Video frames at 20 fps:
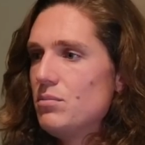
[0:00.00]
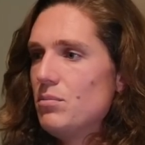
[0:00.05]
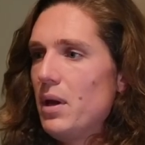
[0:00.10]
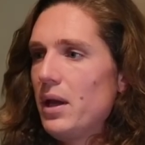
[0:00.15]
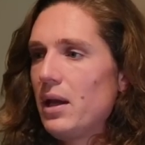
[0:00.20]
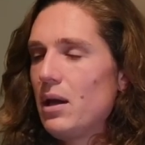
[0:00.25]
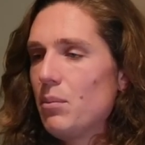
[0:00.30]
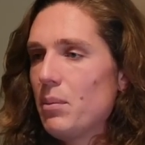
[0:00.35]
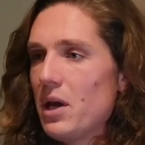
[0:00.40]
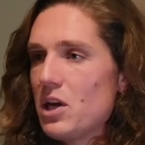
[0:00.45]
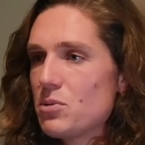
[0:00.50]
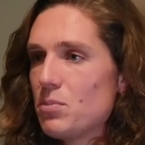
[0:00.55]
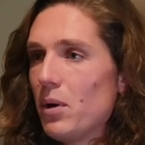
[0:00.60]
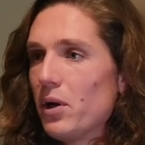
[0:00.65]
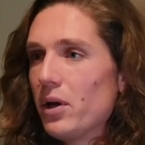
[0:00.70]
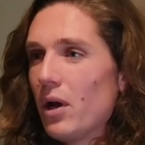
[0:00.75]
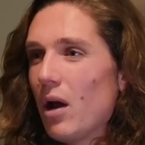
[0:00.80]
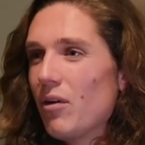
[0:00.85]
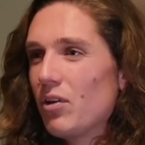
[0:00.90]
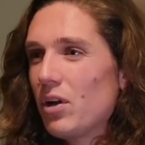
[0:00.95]
making
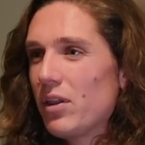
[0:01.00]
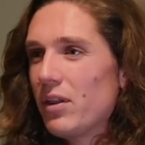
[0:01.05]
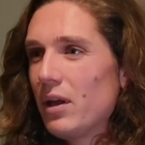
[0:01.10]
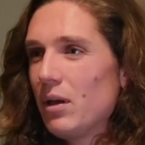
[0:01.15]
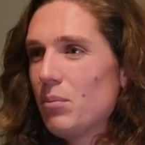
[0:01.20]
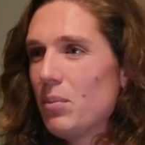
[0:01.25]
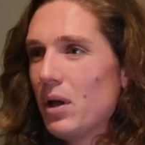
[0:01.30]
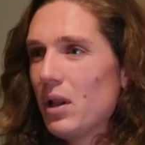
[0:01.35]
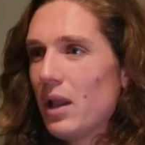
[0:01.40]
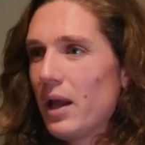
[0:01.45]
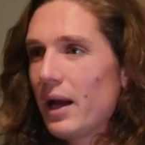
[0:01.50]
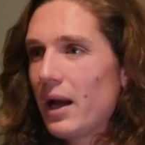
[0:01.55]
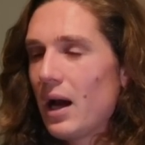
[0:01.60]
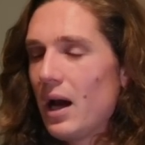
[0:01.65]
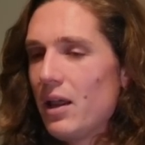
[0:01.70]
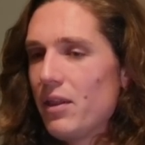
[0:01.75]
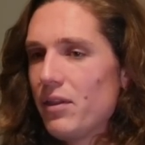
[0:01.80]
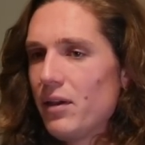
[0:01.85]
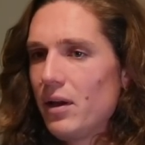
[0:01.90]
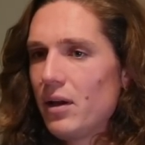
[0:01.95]
baseball your everything, but
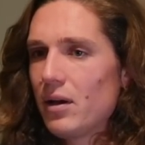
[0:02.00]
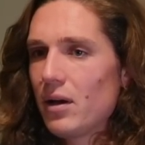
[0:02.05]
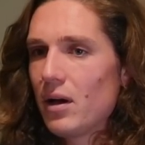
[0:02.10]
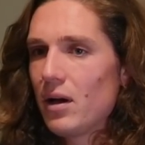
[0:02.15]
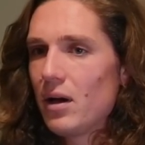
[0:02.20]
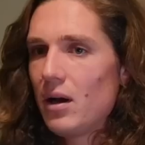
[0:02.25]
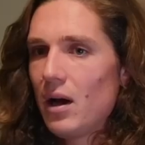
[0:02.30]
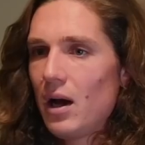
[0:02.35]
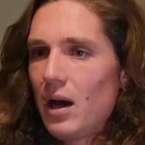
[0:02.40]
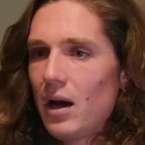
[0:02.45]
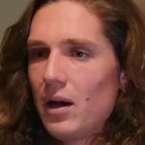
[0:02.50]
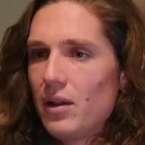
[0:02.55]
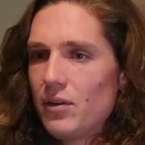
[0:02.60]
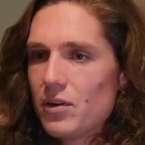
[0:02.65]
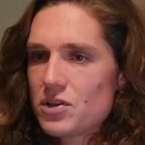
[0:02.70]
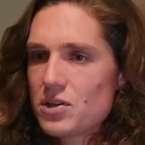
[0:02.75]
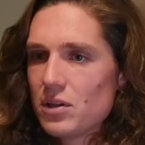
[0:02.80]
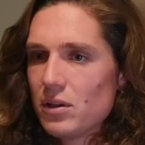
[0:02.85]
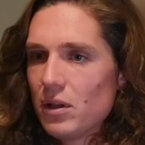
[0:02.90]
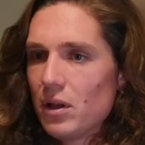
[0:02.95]
like I think
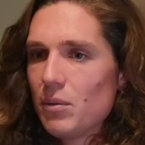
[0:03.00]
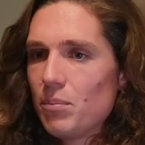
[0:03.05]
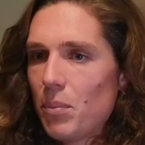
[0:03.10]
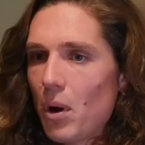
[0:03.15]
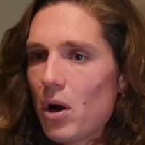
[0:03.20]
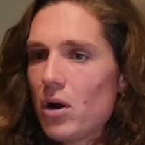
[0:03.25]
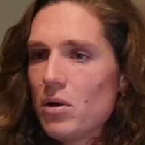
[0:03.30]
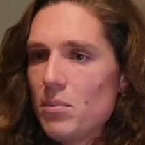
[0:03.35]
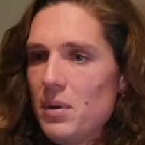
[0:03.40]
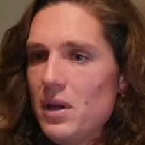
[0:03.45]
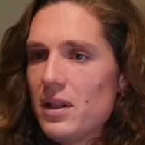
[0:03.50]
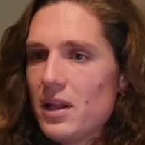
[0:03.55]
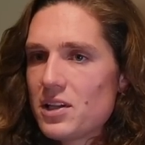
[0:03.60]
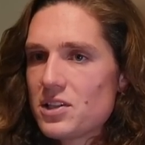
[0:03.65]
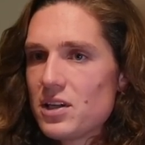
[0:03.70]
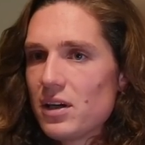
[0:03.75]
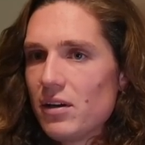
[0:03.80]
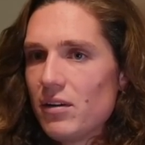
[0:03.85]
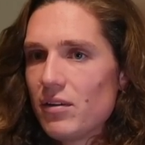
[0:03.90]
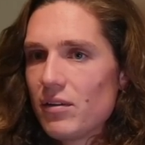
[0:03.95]
there's a l- part of me
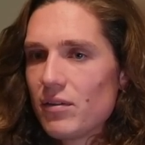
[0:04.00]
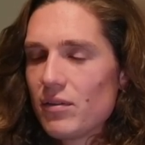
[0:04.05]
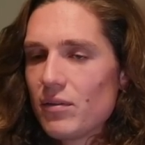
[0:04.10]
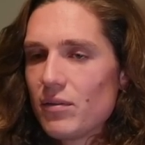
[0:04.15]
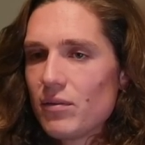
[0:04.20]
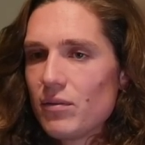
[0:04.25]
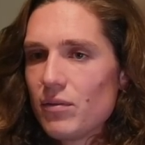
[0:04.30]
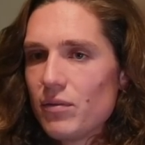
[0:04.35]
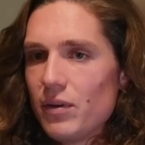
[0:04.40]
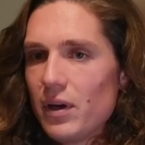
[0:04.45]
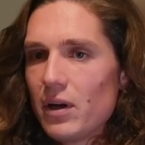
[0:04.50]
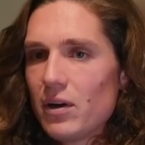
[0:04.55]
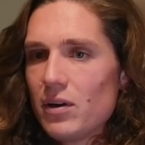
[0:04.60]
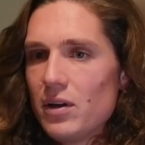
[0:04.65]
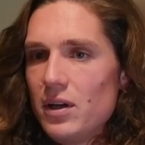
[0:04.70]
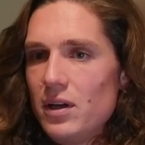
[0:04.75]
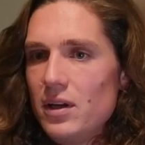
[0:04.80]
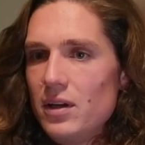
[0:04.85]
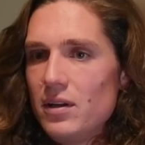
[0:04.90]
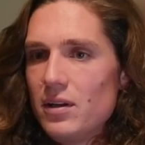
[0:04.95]
that's like
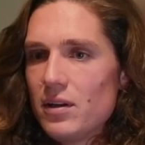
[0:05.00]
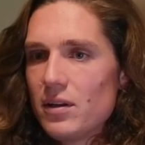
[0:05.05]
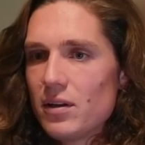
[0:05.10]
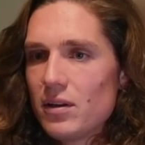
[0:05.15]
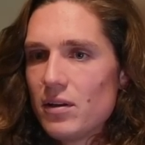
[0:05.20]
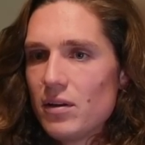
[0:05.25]
very